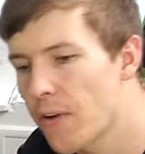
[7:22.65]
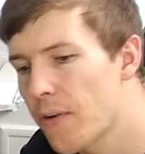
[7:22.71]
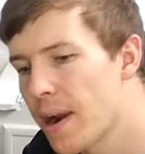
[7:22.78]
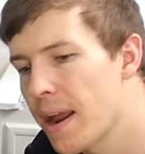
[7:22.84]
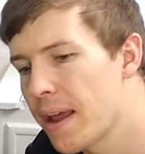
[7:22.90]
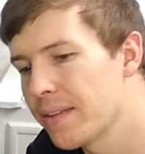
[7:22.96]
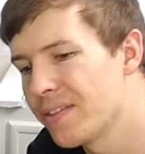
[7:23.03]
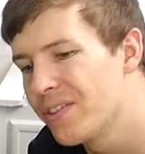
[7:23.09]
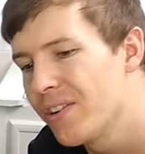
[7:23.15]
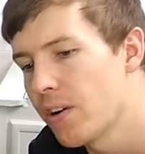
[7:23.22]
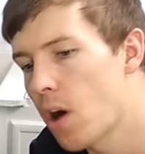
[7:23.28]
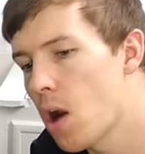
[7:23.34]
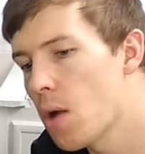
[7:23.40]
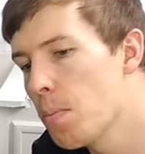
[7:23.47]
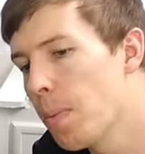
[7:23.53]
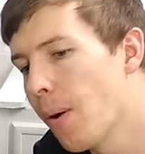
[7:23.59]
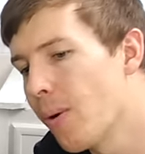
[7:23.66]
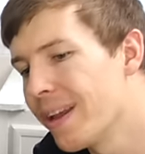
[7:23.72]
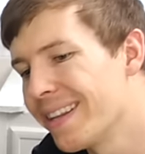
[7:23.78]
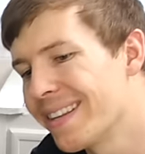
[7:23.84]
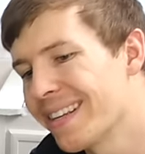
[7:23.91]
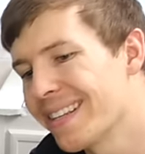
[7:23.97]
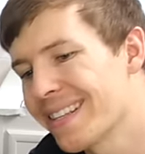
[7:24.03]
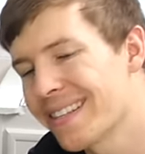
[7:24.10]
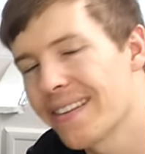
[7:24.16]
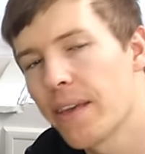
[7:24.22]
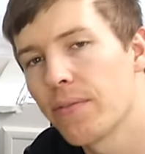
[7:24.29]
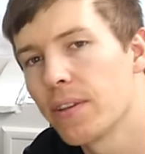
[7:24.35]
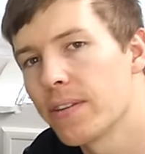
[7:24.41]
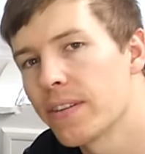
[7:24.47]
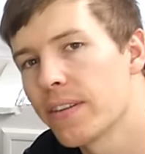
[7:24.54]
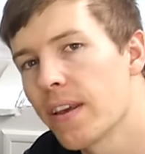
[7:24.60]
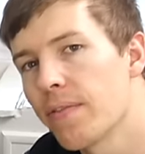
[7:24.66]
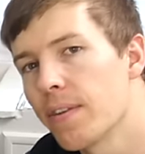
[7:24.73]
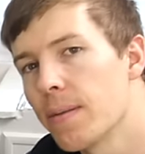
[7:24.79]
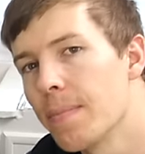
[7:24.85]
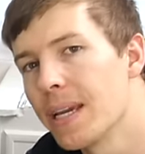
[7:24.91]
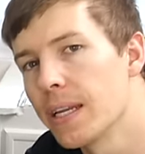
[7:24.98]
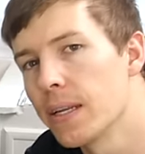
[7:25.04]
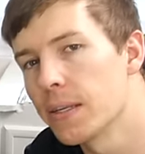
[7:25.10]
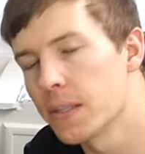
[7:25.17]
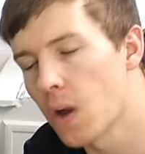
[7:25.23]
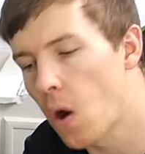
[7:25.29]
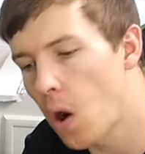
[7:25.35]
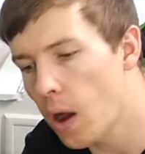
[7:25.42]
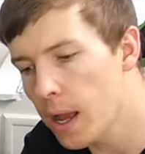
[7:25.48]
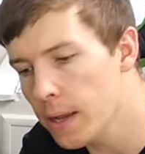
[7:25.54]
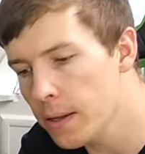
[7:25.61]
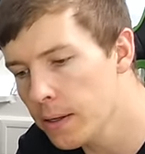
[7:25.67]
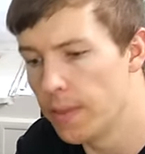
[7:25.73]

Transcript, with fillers: around 0.77 meters high.